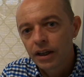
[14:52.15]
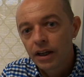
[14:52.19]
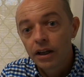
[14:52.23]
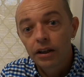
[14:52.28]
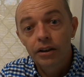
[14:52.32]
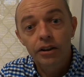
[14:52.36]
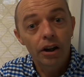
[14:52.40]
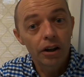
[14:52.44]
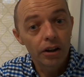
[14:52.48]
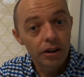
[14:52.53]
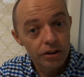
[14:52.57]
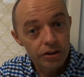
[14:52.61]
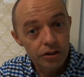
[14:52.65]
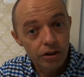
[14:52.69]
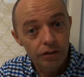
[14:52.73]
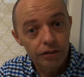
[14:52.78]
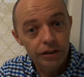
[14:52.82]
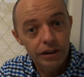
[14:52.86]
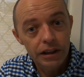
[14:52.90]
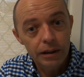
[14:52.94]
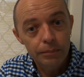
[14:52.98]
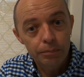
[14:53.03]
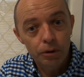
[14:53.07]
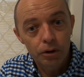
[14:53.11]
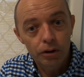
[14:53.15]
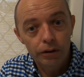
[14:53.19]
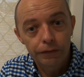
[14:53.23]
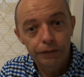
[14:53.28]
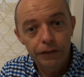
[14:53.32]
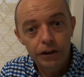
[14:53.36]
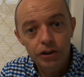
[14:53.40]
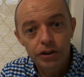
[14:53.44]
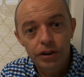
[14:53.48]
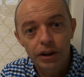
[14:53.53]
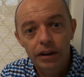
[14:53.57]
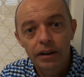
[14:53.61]
Kona is obviously more
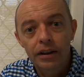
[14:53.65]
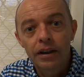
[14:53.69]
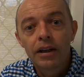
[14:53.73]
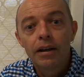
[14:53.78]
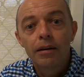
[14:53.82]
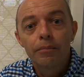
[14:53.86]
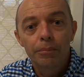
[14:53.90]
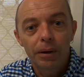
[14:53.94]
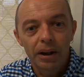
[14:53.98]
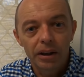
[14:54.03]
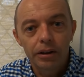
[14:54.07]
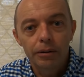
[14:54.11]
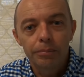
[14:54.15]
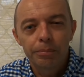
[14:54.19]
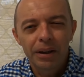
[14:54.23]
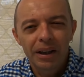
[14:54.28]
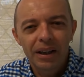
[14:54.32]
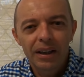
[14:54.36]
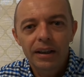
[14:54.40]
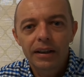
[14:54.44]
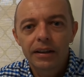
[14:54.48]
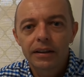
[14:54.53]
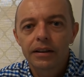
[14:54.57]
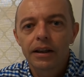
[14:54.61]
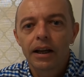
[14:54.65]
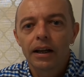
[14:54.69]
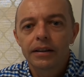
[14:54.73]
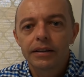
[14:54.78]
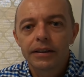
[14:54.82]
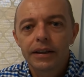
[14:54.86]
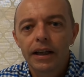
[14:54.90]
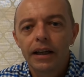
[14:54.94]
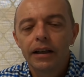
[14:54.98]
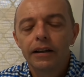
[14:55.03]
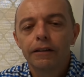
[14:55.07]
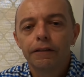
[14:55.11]
efficient, but you're paying a
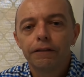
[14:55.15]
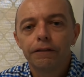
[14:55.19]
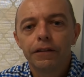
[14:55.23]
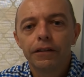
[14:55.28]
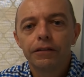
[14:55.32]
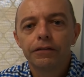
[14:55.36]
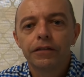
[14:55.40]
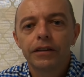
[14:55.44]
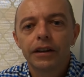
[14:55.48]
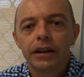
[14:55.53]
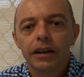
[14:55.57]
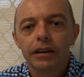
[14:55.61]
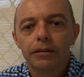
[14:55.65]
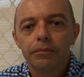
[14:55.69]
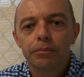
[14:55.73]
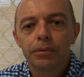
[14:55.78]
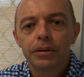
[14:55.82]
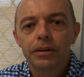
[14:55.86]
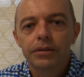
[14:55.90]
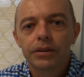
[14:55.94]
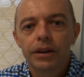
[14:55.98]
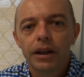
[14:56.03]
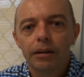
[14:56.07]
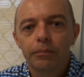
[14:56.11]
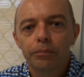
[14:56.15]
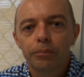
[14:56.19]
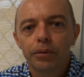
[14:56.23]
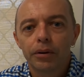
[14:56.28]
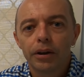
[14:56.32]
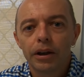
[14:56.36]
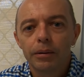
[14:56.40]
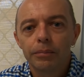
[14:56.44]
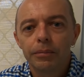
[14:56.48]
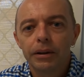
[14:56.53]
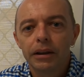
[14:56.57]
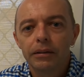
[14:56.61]
10 to 15%
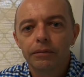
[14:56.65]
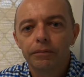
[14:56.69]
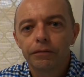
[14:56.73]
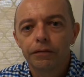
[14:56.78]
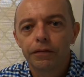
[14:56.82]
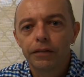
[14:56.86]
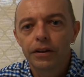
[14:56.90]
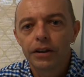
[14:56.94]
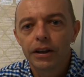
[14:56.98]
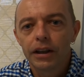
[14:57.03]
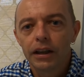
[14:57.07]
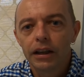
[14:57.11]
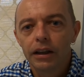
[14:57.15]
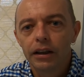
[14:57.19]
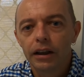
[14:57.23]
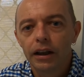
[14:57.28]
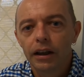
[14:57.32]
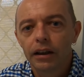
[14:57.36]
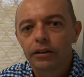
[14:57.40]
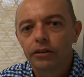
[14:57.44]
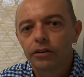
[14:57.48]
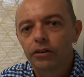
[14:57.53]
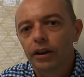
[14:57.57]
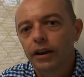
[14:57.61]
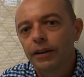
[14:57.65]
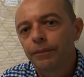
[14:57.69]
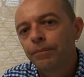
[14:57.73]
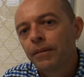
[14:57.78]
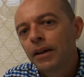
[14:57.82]
premium for the Hyundai.